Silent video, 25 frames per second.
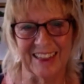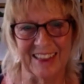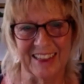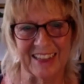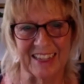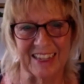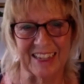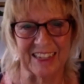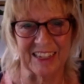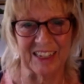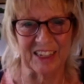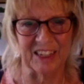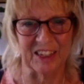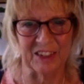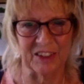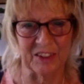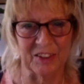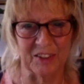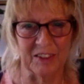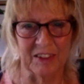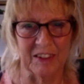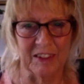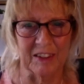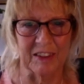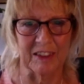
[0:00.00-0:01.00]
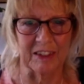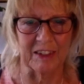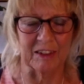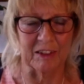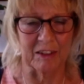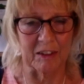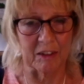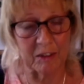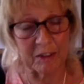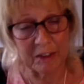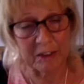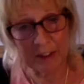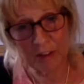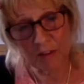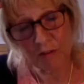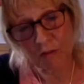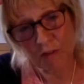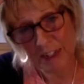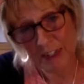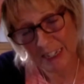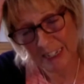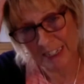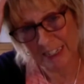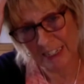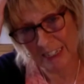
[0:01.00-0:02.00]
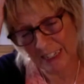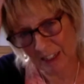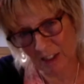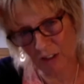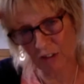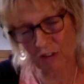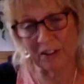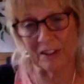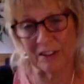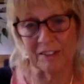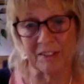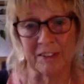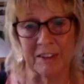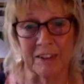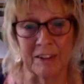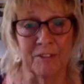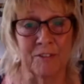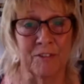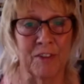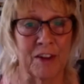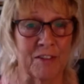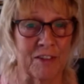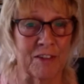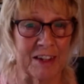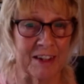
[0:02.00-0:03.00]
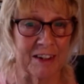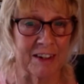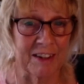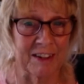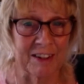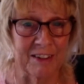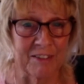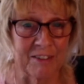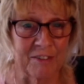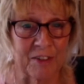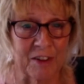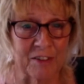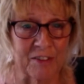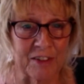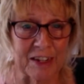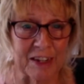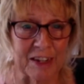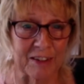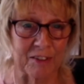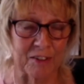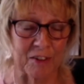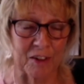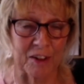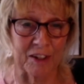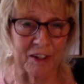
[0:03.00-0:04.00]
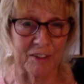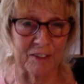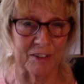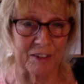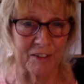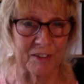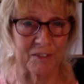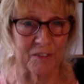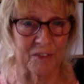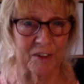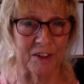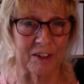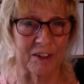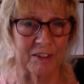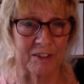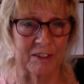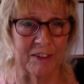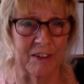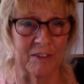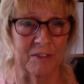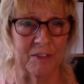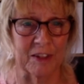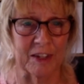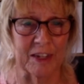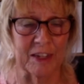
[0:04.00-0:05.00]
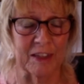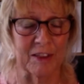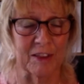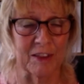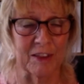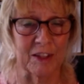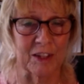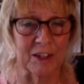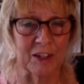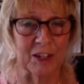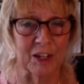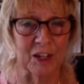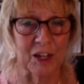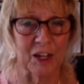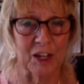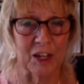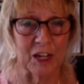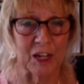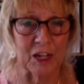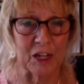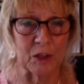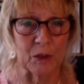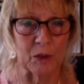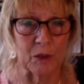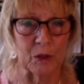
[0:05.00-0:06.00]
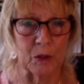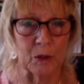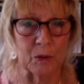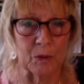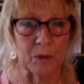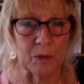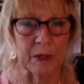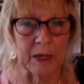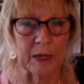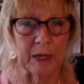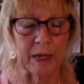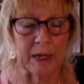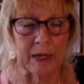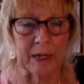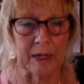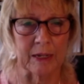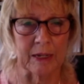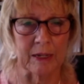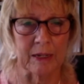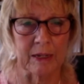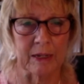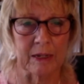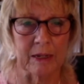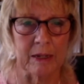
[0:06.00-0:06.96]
Thank you. That's really interesting and very, very exciting for us living in the UK.